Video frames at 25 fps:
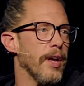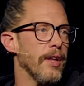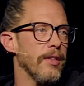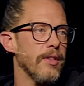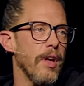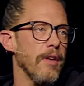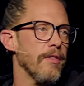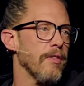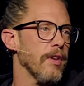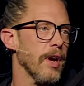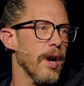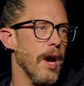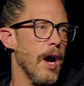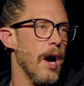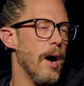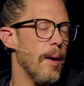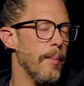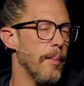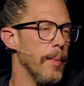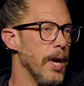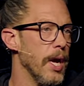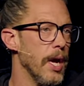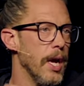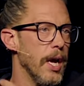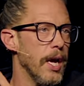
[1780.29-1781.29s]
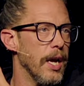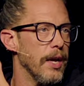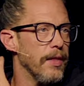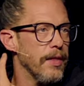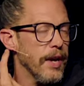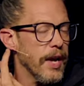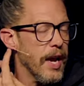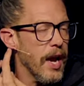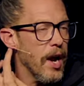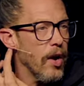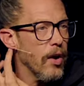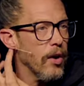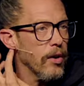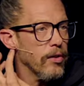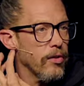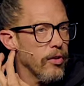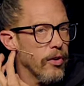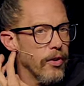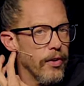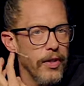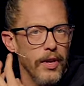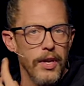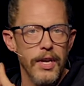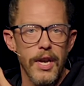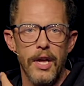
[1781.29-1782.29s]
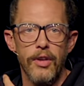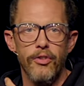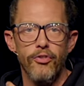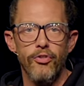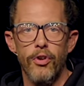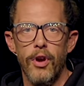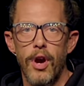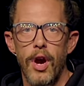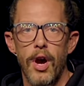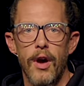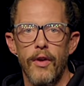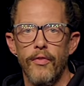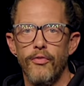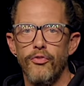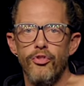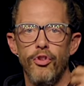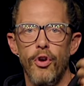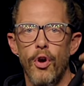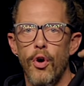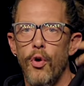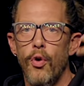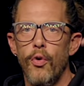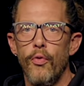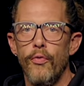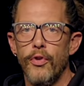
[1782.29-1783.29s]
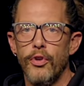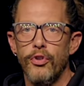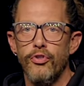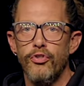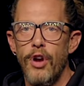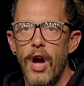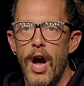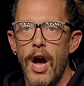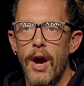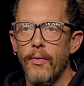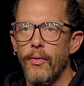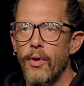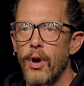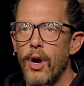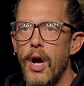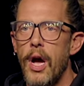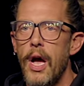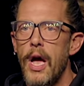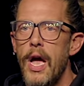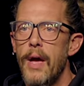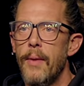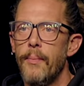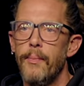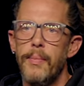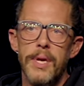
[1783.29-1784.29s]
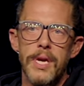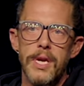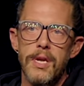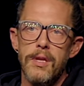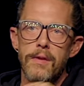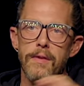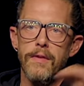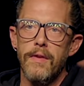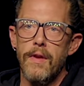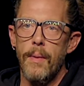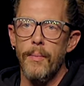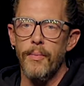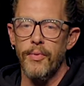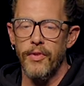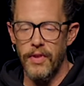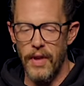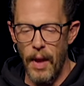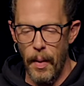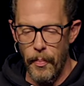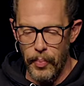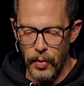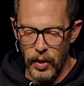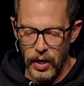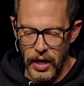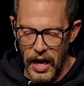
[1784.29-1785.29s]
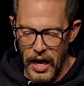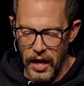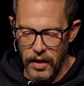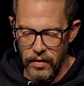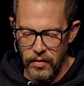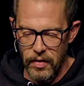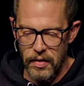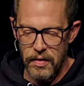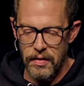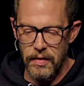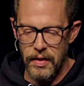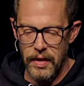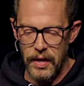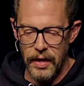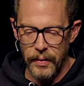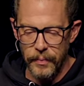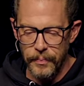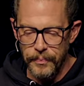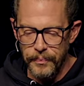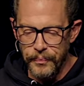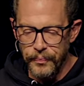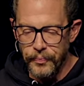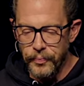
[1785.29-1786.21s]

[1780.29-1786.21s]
It doesn't come in the character and the nature of Jehovah Jireh being some separate entity.